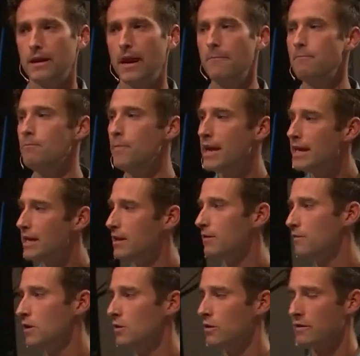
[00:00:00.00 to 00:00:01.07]
And many
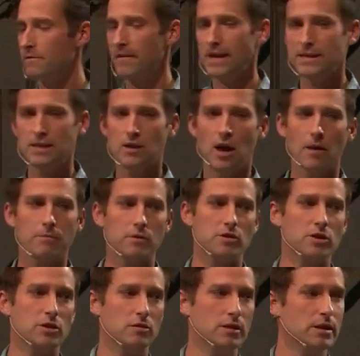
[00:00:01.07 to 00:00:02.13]
of you are facing
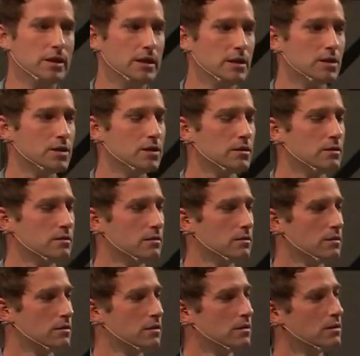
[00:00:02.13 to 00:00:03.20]
opportunities
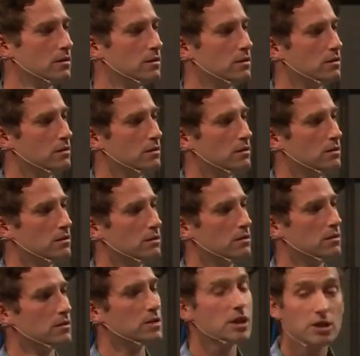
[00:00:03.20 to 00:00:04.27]

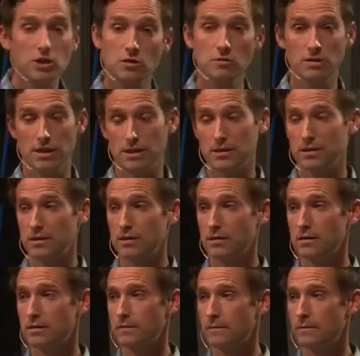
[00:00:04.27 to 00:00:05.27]
to do this,